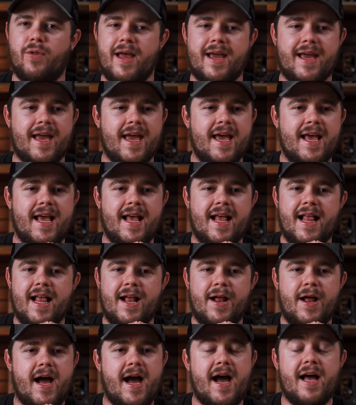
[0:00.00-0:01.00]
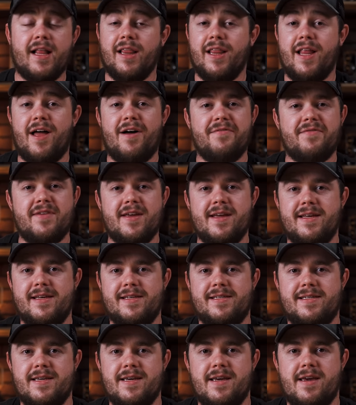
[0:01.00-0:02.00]
Like, I love
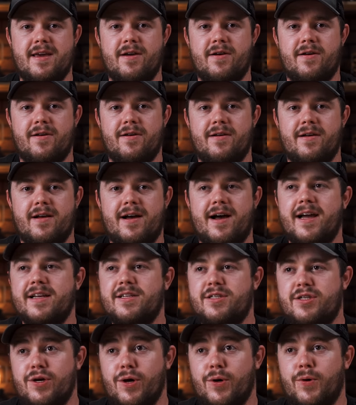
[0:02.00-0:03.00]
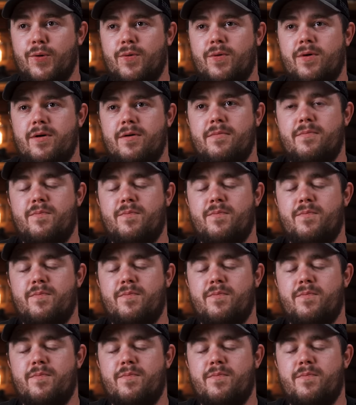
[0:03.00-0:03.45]
EDC gear. I do.